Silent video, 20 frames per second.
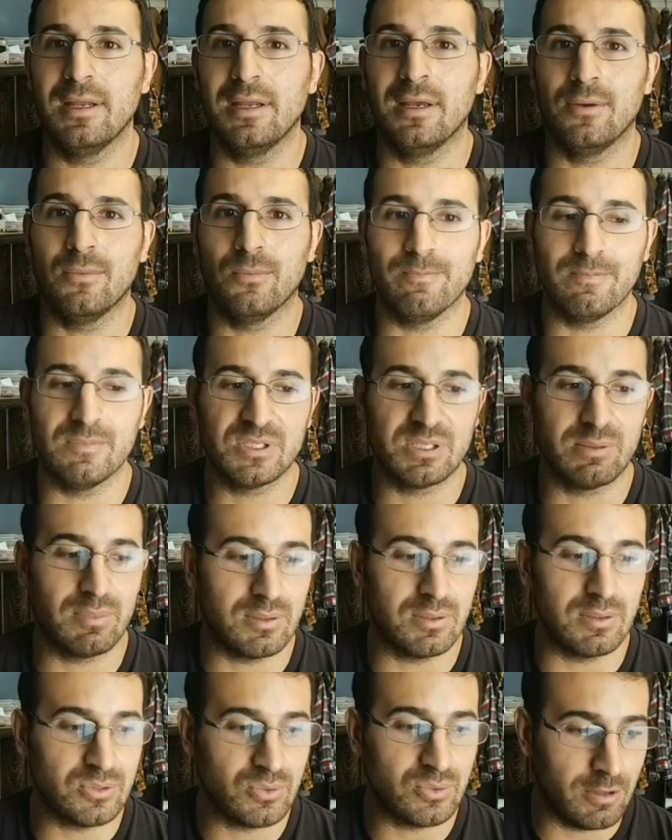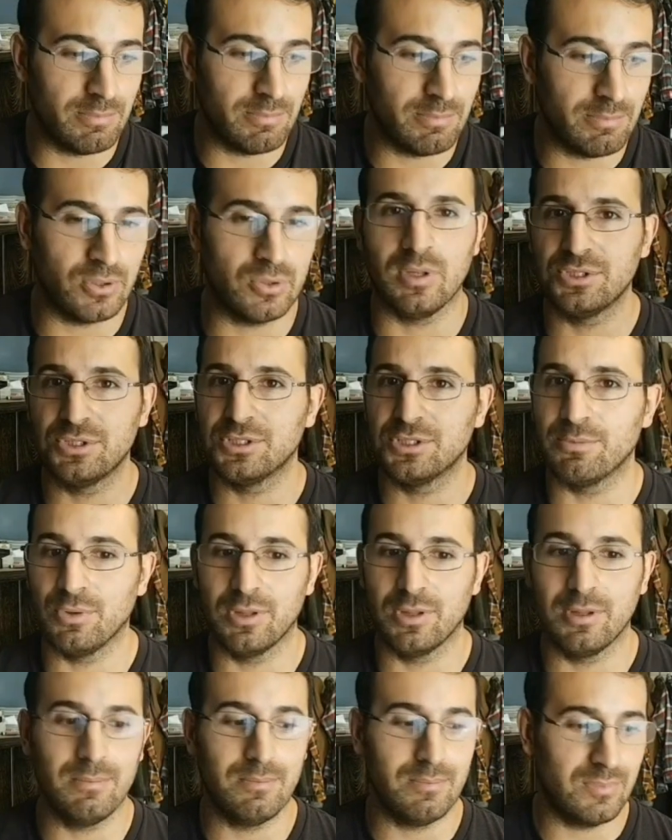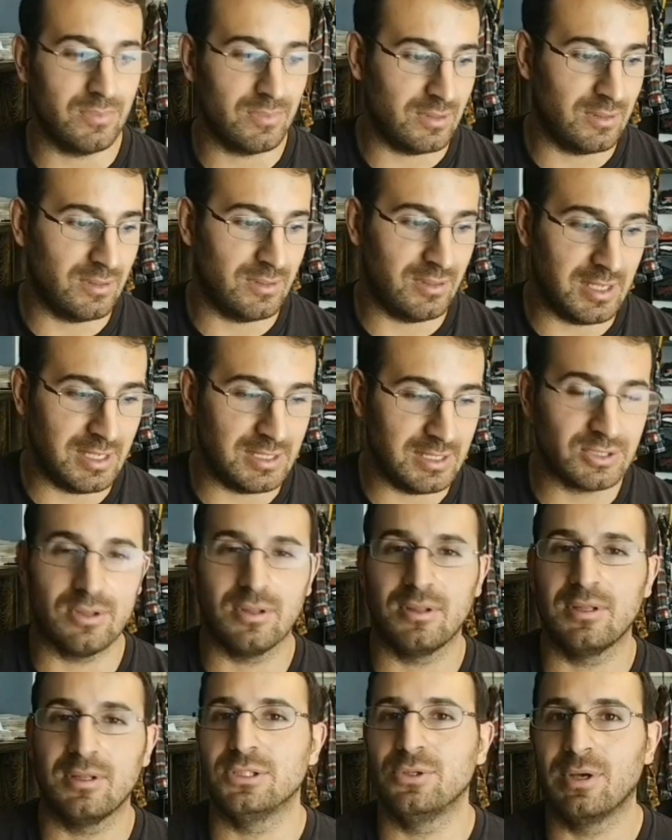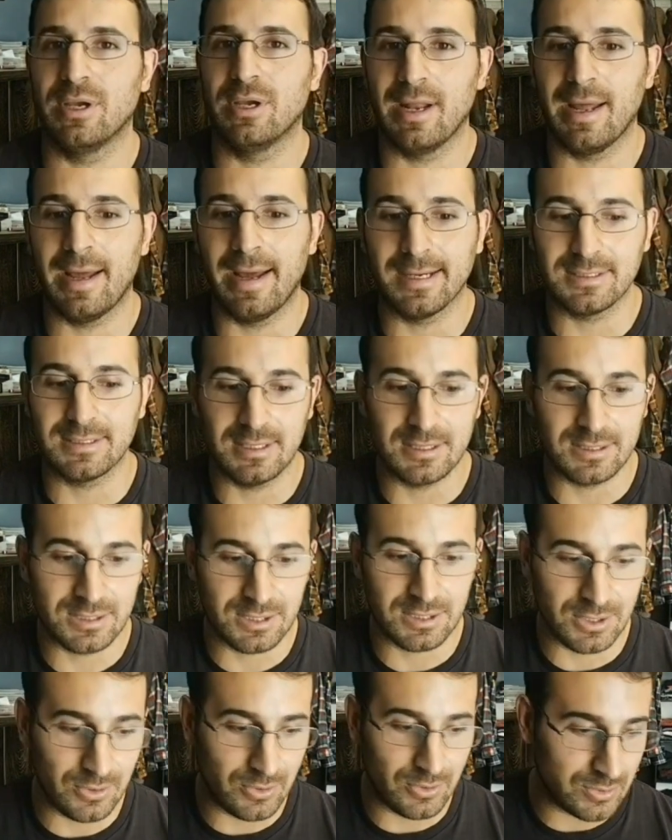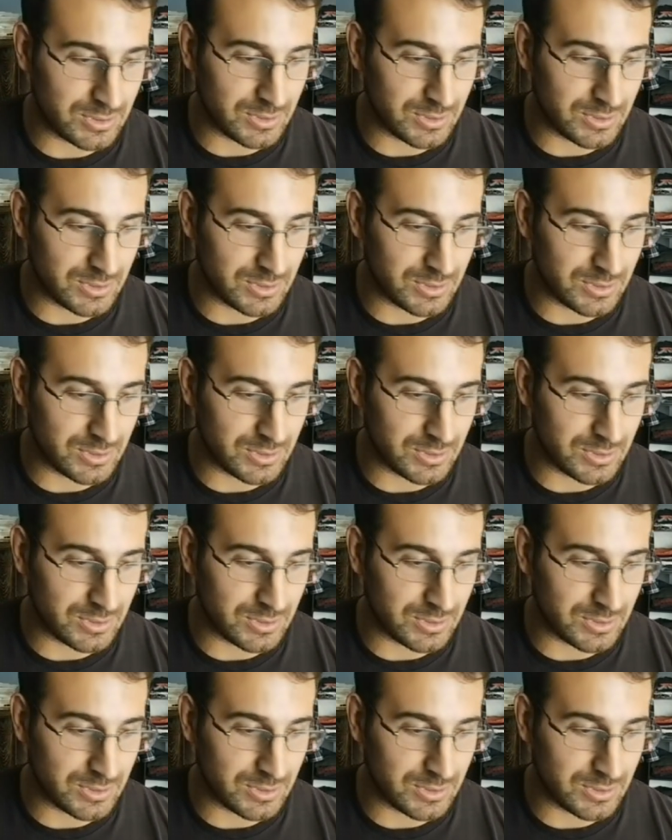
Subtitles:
and sometimes when you build a relationship with them, these are the things you get access to.